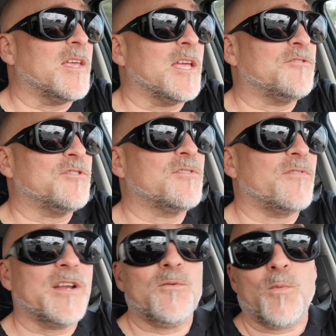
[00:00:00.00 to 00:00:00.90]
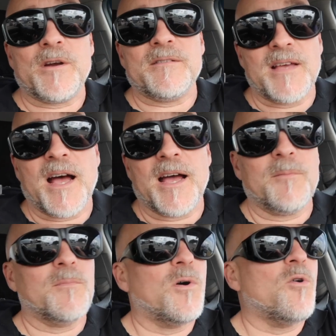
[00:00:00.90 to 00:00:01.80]
It's just a very weird
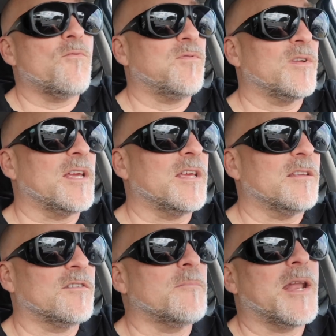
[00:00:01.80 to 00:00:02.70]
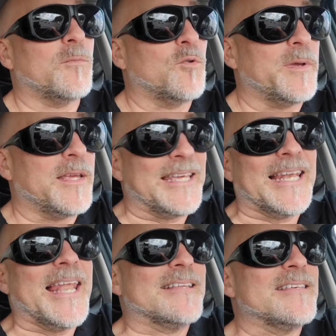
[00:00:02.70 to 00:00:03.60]
time. Hopefully somebody will be
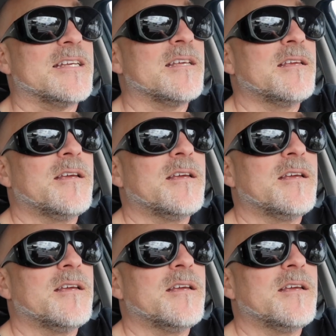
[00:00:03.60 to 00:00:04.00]
elected